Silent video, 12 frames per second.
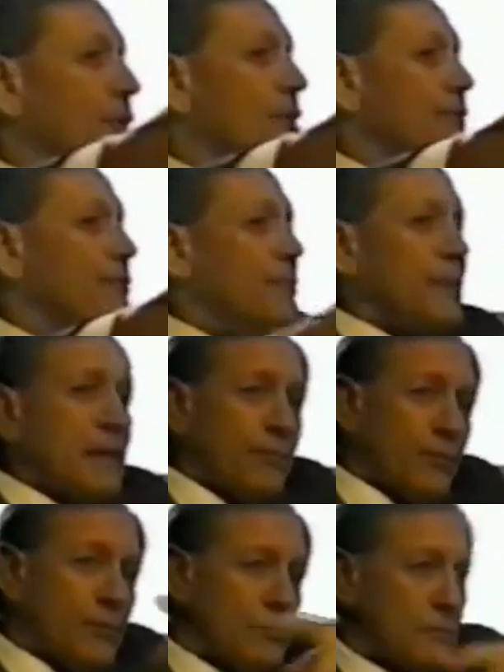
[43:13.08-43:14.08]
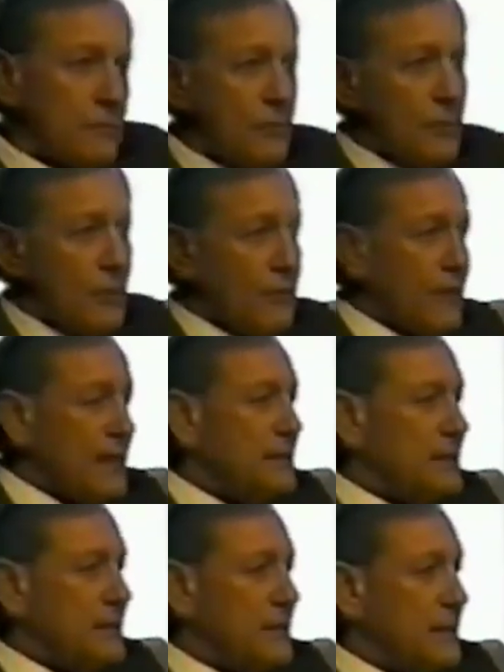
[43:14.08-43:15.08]
5 people, all of us
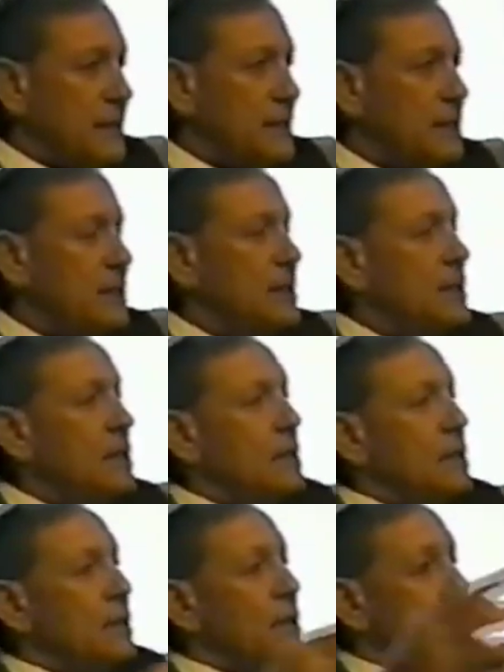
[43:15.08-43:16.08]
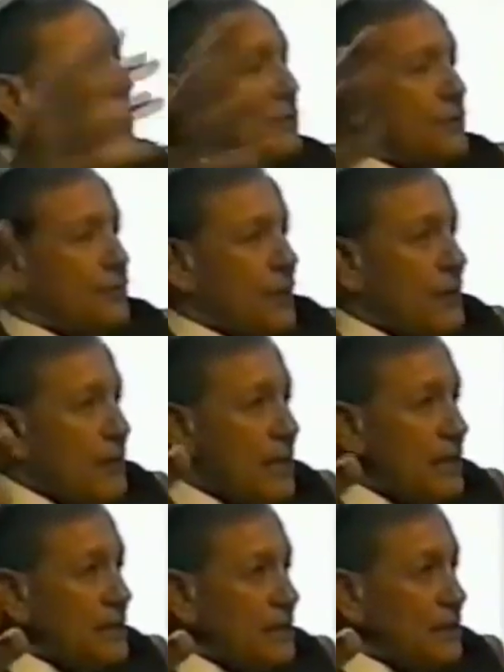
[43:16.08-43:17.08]
in it, 3
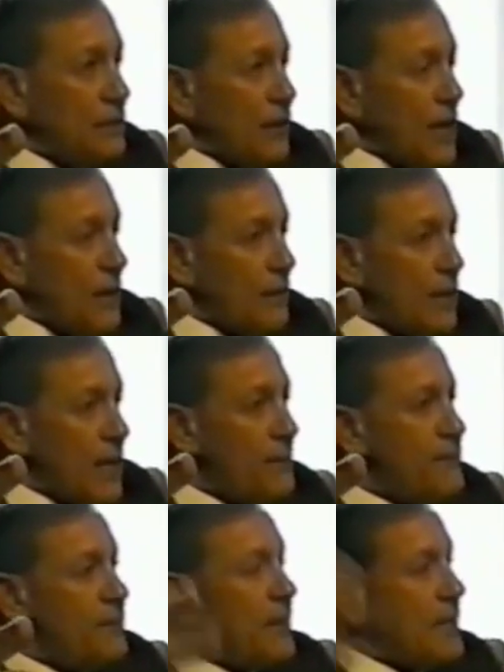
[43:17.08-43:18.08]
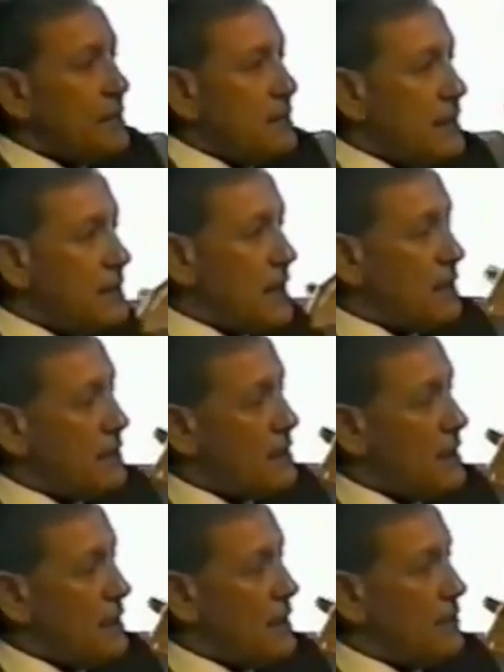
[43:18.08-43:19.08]
metres in diameter,
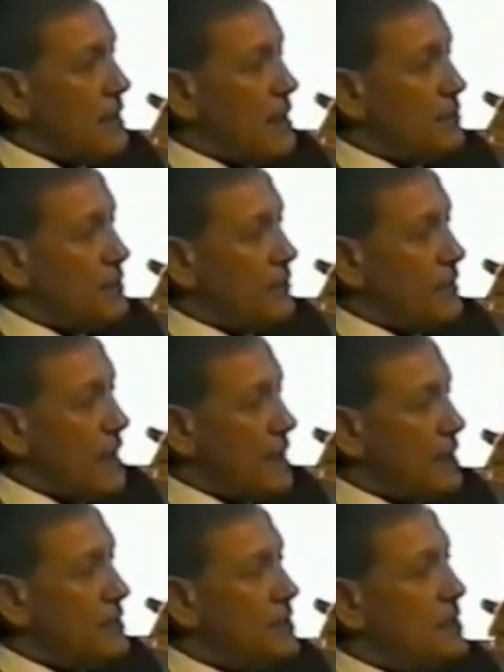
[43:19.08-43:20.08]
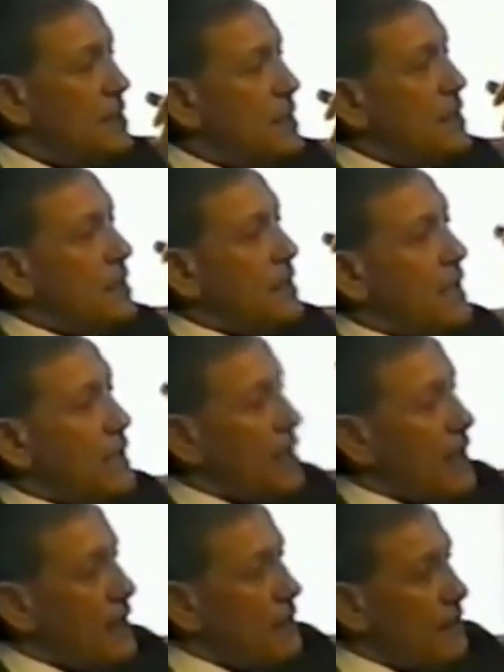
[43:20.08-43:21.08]
600 kilograms of luggage at
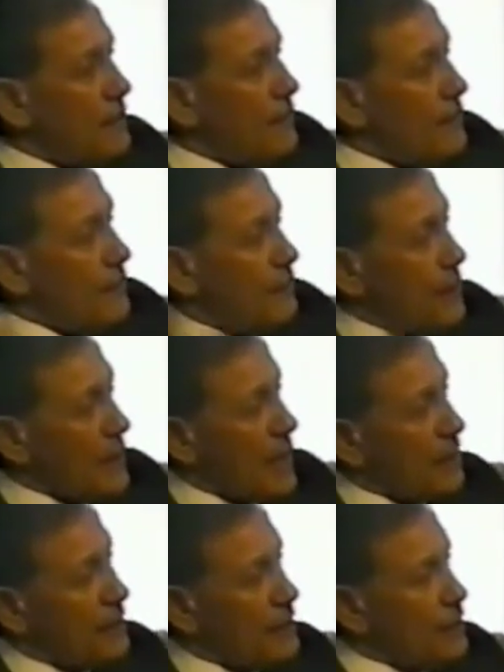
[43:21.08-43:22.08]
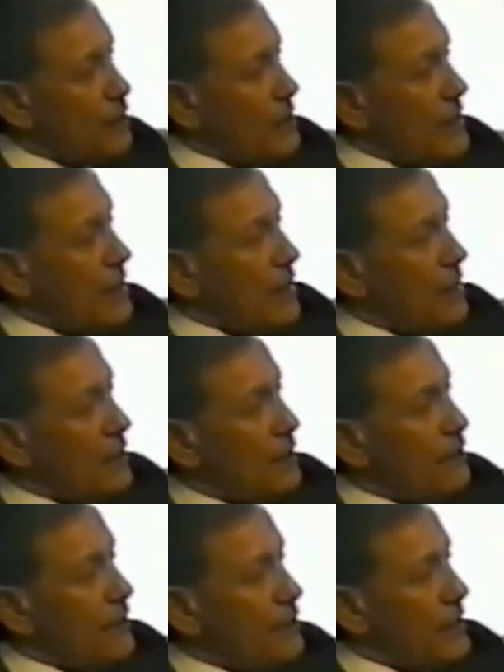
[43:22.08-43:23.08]
120 to
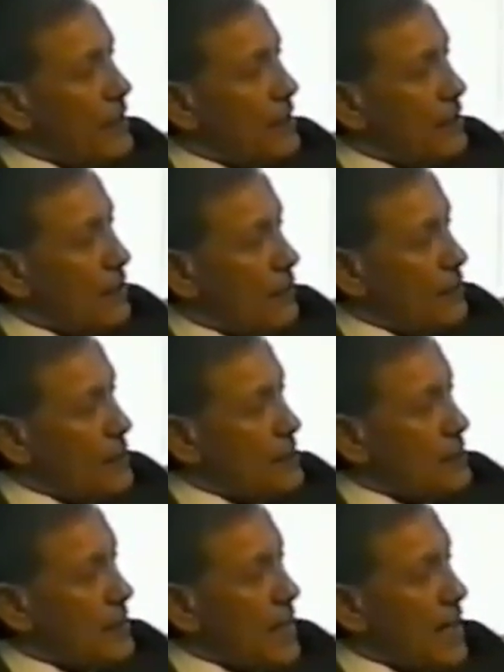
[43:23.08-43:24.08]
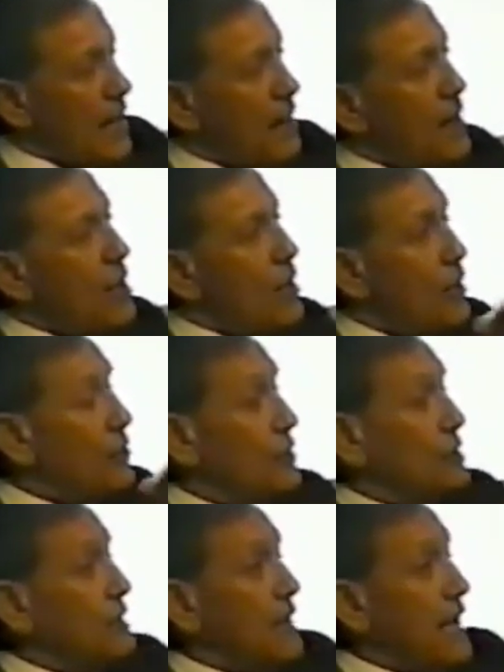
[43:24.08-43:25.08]
150 kilometres an hour
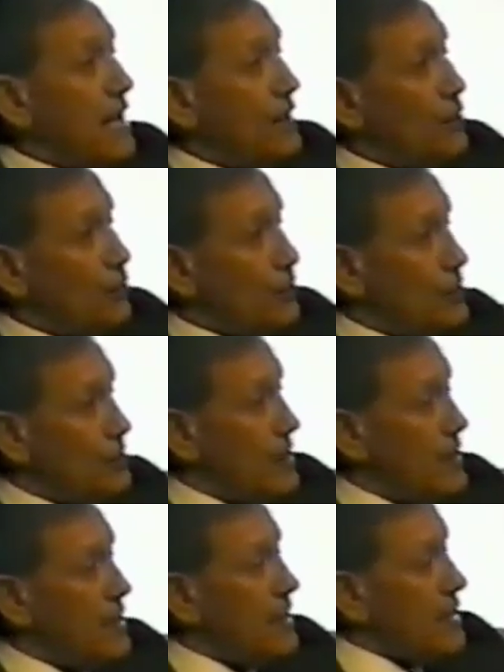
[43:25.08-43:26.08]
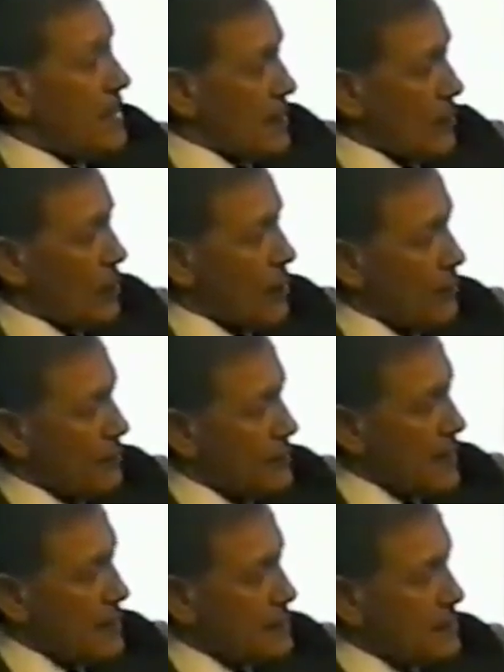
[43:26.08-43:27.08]
across land or sea. It'll hover
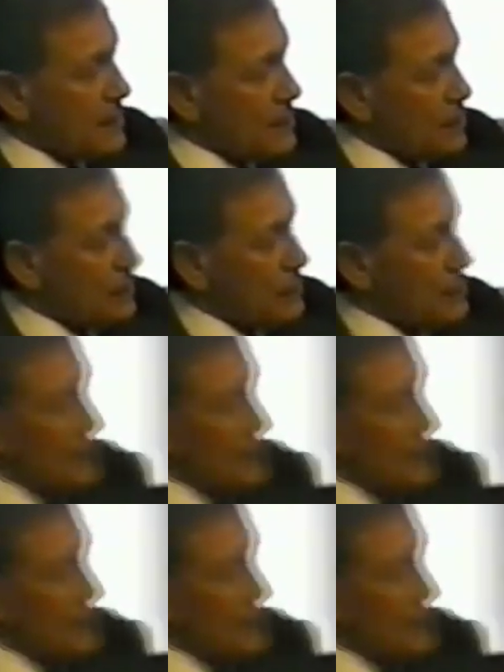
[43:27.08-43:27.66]
dead still,